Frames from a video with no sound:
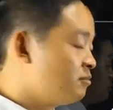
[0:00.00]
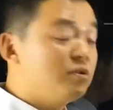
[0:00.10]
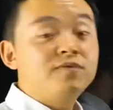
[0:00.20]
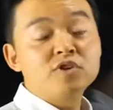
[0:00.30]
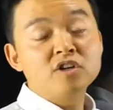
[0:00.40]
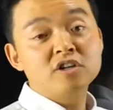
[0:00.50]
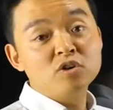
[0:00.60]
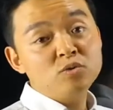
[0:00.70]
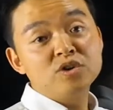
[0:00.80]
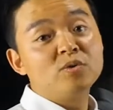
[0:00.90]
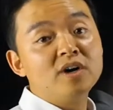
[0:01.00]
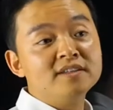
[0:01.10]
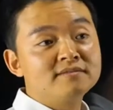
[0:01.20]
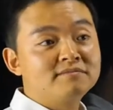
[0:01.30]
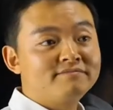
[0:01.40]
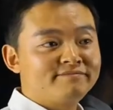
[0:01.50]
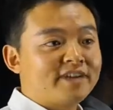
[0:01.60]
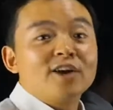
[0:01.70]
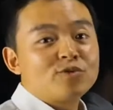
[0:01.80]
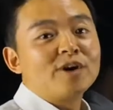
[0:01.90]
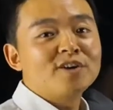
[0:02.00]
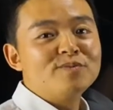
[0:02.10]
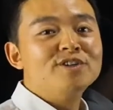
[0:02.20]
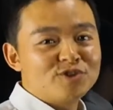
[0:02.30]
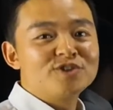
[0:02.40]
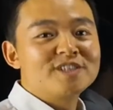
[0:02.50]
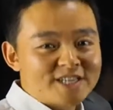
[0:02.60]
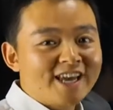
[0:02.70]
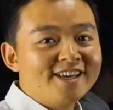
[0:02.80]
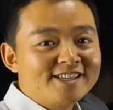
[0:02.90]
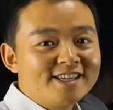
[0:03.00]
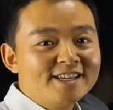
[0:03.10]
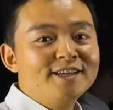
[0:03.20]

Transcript: But for the colloquial one, I don't recommend you to say it,